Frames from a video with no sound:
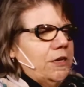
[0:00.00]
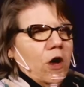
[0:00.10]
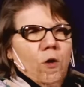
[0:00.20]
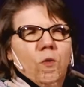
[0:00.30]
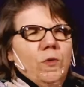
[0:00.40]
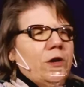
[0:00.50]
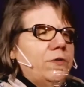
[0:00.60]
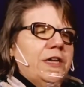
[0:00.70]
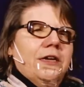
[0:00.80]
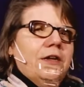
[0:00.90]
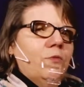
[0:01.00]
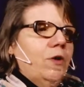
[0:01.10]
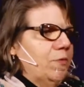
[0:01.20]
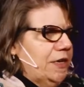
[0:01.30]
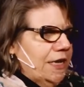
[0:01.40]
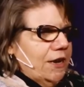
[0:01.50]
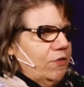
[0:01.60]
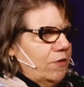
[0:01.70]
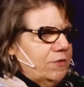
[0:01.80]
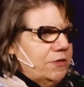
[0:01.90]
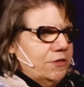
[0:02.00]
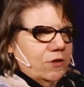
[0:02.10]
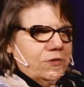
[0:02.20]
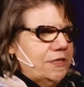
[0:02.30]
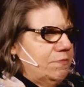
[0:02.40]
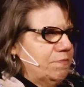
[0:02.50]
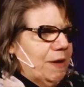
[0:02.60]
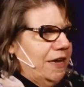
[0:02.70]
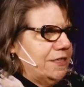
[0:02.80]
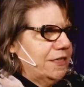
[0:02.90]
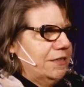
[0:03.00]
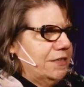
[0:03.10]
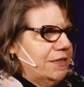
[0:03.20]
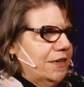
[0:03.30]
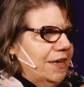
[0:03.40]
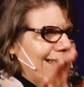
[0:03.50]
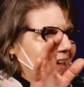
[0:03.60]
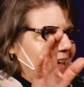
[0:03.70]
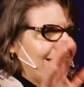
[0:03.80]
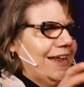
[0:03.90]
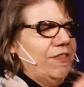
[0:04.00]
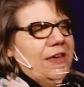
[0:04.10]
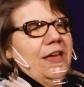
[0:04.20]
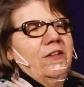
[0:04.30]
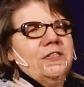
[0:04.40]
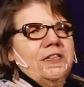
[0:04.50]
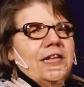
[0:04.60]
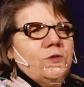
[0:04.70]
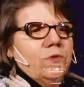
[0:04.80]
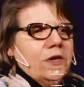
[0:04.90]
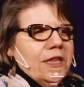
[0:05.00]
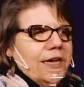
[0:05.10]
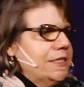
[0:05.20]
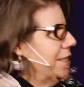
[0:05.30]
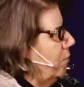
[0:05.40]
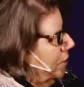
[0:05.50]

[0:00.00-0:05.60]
no, we don't need it. What we need are those boxes and nothing else, and let's work lights. It